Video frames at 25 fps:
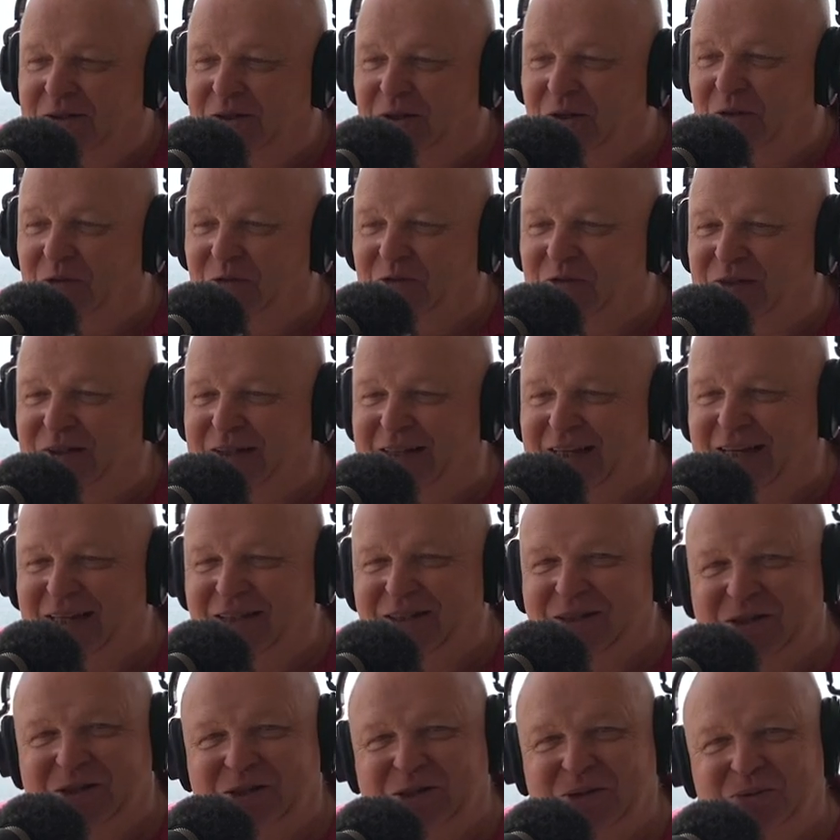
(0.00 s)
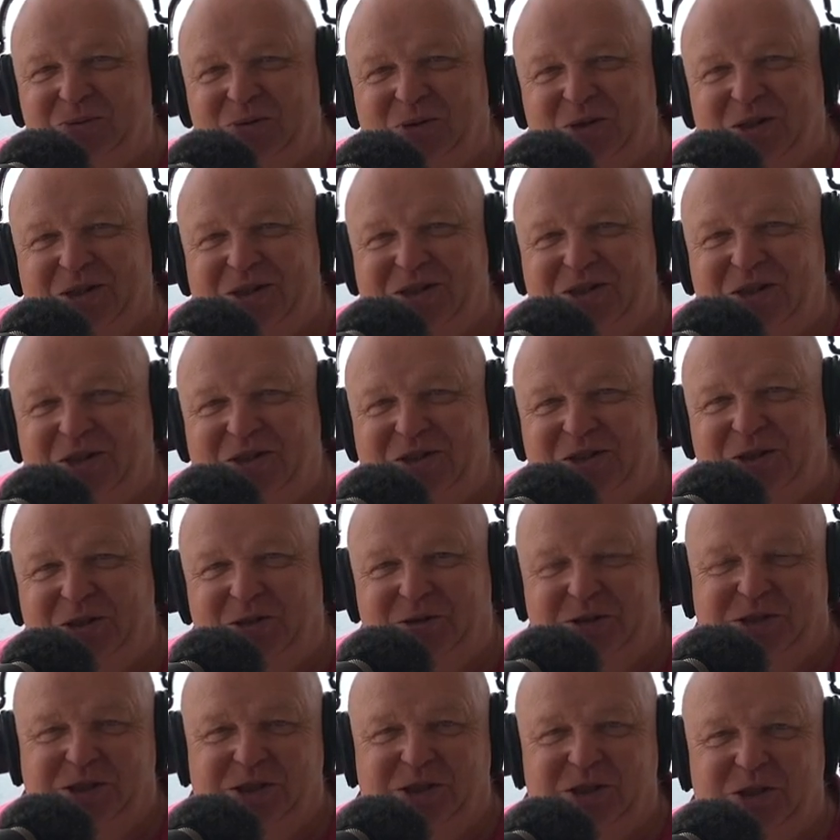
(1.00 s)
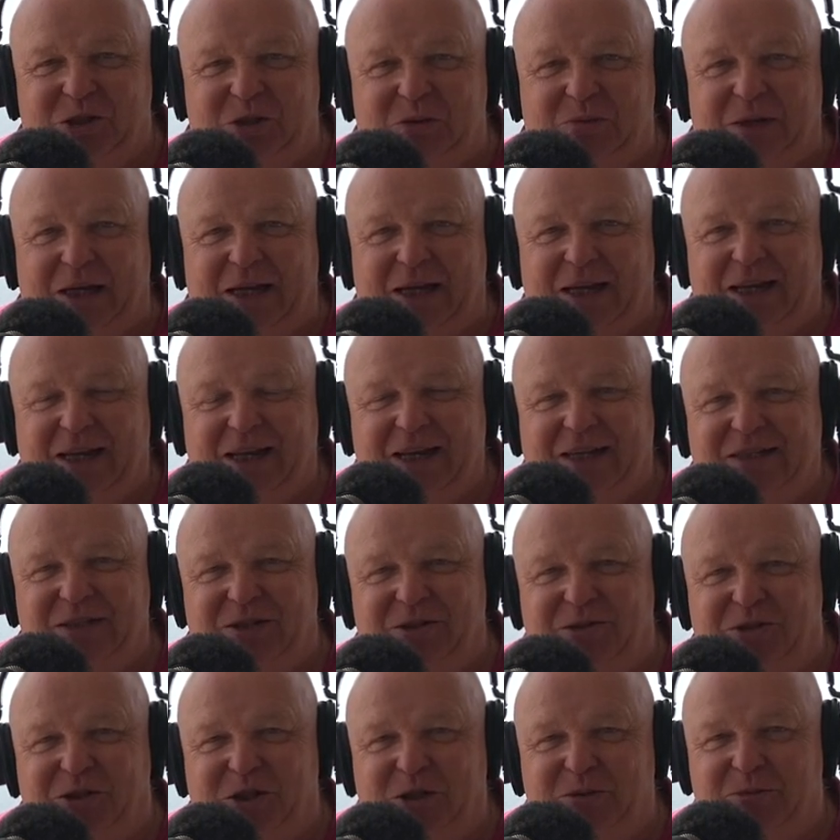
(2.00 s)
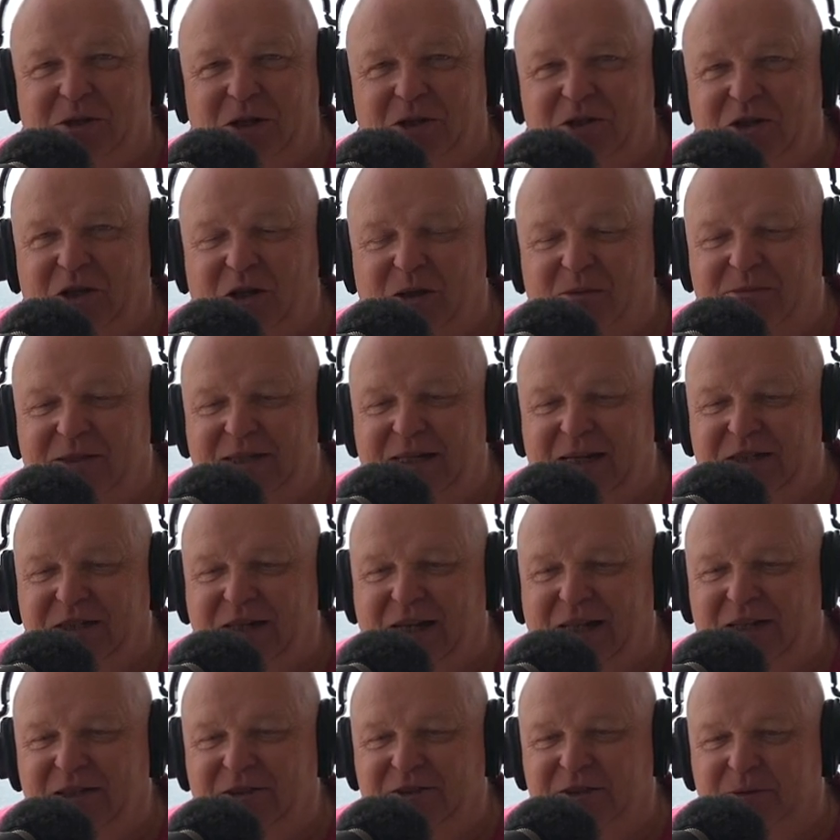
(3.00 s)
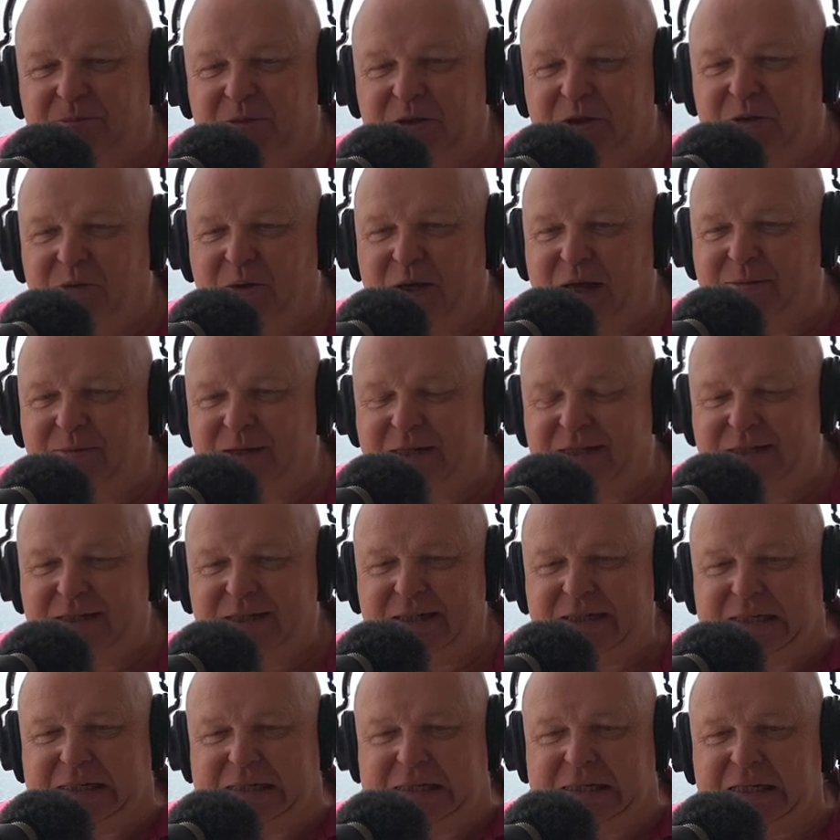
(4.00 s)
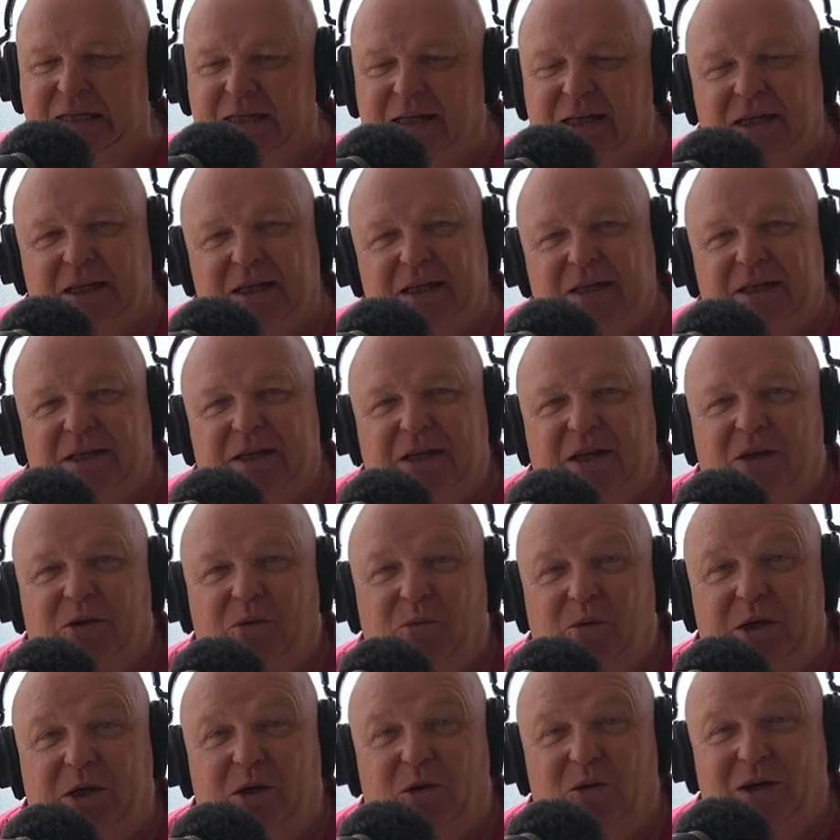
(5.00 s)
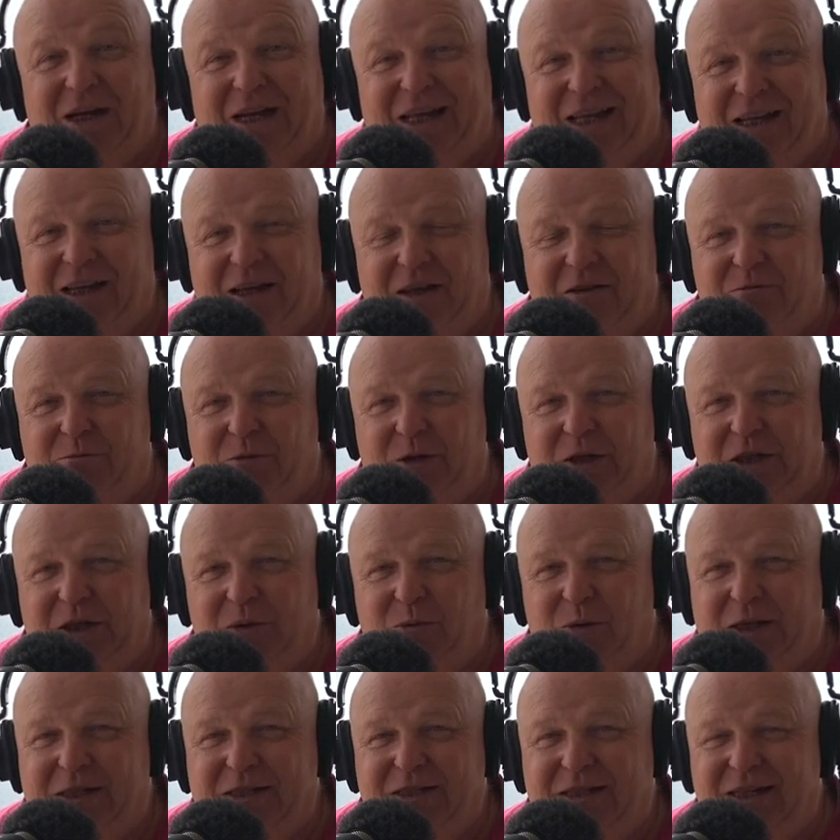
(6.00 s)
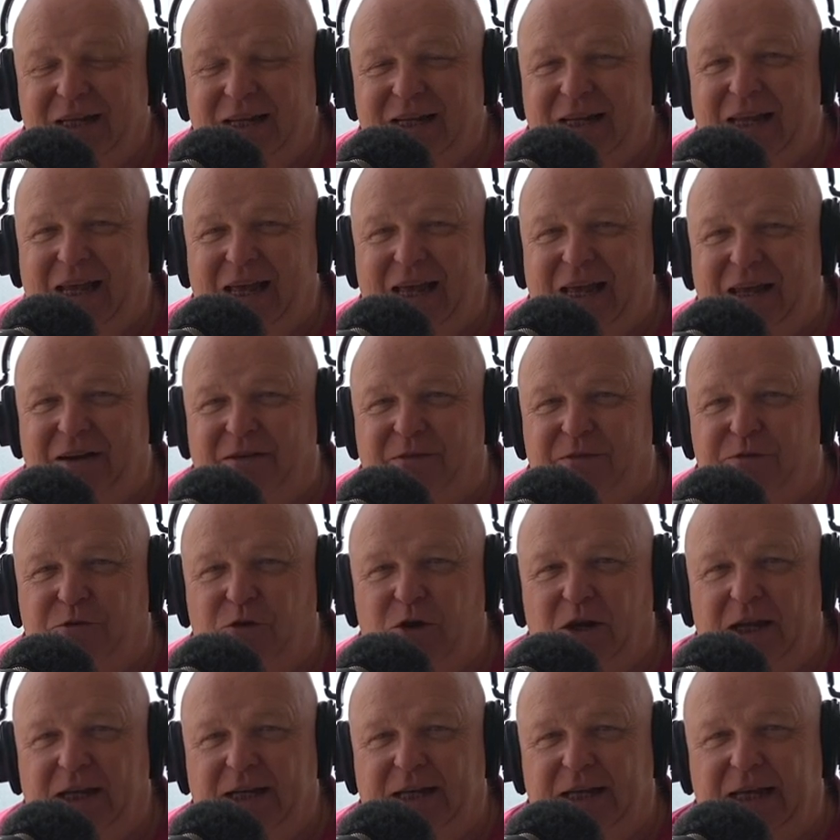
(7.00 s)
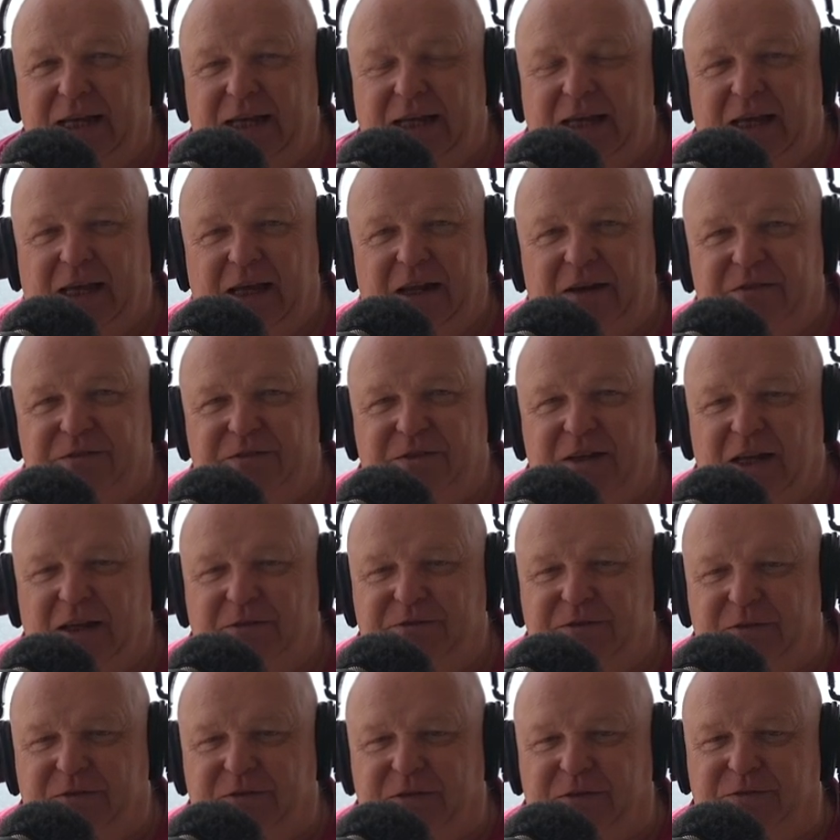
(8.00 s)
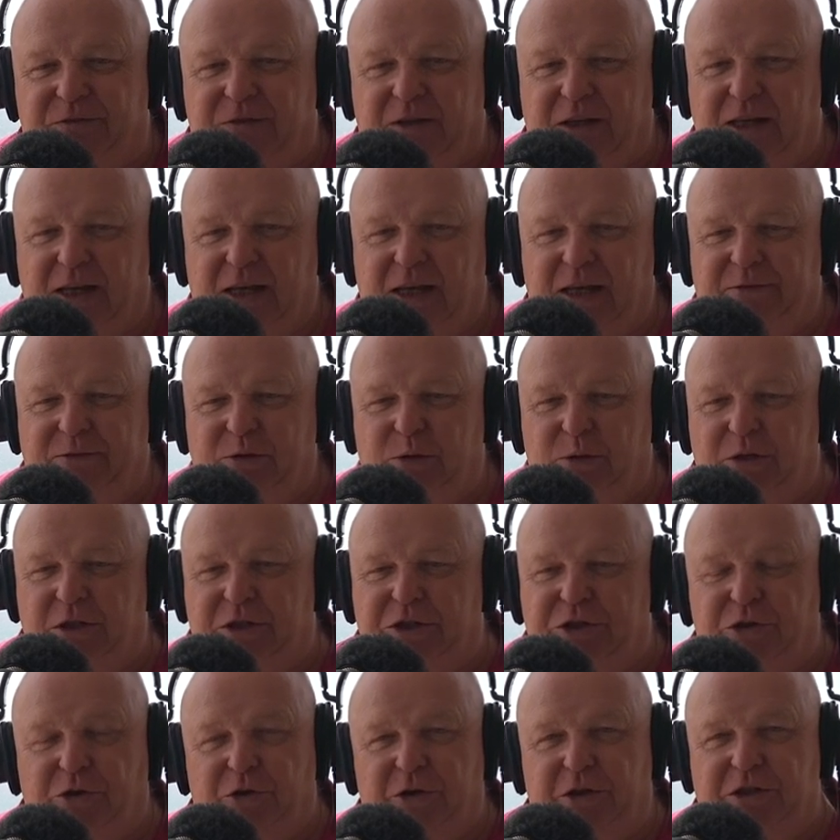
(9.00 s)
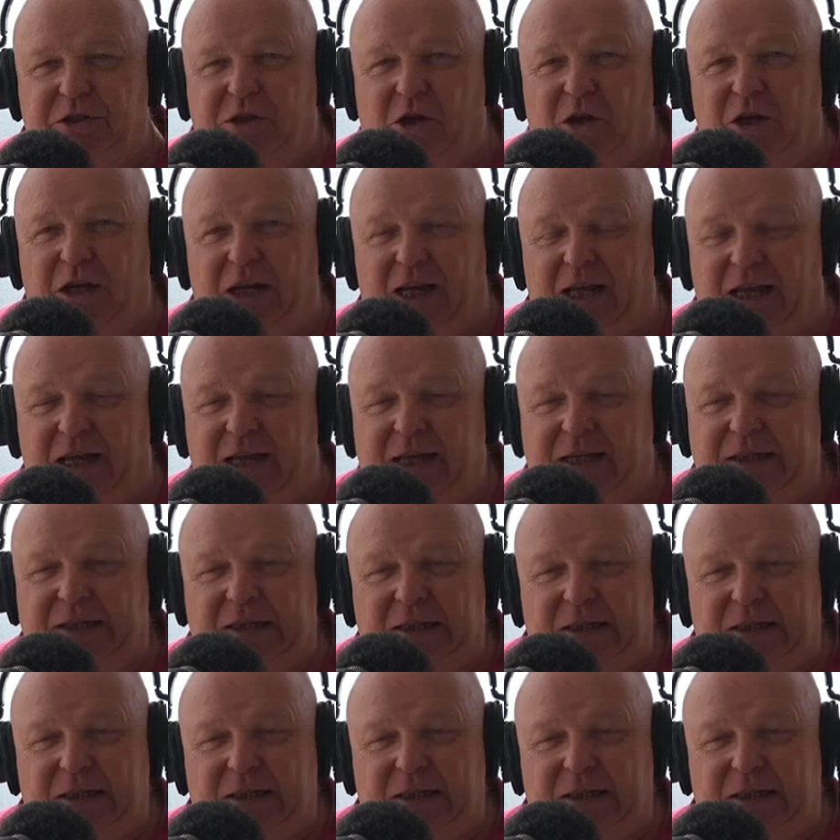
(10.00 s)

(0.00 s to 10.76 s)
Don't forget you can watch on YouTube at youtube.com/LWMST. We go live Monday, Wednesday and Friday at 5:55. If you want to join us online,